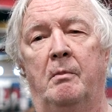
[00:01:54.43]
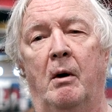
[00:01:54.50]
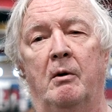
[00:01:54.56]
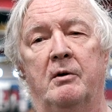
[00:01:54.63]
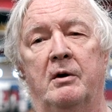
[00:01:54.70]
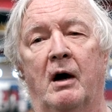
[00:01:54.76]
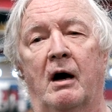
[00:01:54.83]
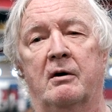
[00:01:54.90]

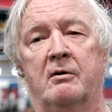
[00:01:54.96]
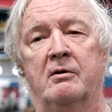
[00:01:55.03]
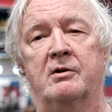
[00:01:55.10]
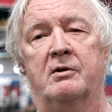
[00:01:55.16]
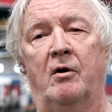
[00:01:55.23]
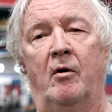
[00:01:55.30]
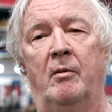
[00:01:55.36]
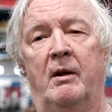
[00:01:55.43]
both
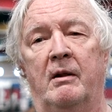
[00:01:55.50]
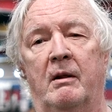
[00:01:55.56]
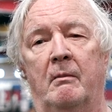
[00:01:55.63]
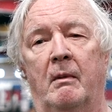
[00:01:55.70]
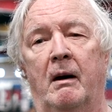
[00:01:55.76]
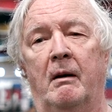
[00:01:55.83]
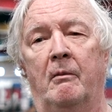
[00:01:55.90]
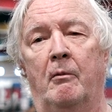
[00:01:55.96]
doctors told me
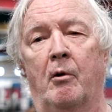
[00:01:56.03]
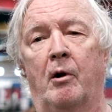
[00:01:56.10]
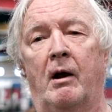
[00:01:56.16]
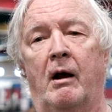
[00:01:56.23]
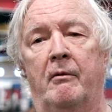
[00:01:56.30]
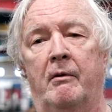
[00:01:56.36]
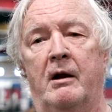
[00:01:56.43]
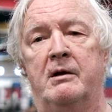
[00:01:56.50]
that my
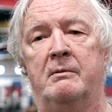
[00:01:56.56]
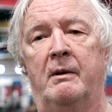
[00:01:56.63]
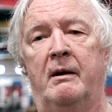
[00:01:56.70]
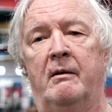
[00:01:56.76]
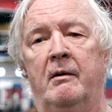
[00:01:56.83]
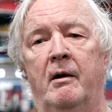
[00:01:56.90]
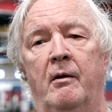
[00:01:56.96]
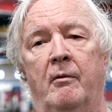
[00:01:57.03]
workout
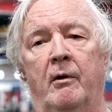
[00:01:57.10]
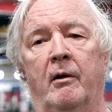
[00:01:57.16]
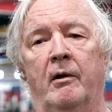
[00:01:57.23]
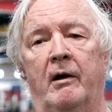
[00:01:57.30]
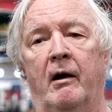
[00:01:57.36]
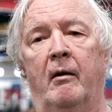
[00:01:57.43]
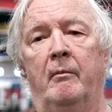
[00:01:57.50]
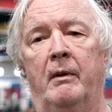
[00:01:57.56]
regimen
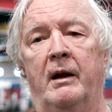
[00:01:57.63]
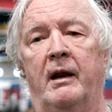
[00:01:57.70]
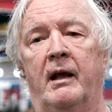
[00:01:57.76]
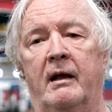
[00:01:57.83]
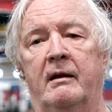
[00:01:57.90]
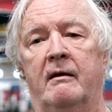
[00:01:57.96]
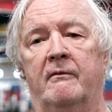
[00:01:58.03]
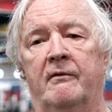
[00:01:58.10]
really helped
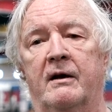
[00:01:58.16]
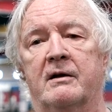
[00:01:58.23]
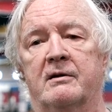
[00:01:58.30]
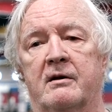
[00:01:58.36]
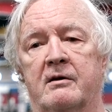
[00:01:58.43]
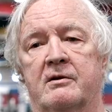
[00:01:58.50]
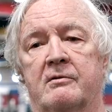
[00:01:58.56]
mitigate the effects of the